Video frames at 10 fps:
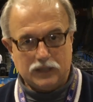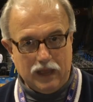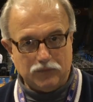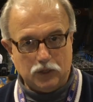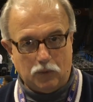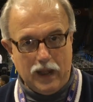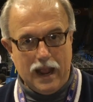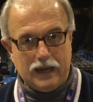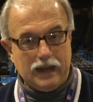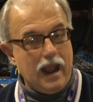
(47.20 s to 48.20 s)
Kevin
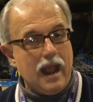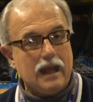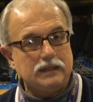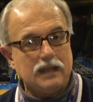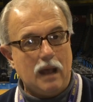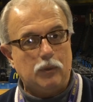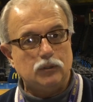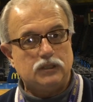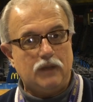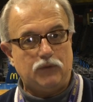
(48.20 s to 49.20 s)
Durant and
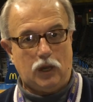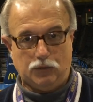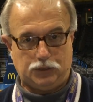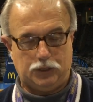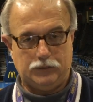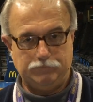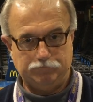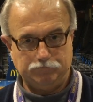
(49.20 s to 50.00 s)
Thabo Sefolosha.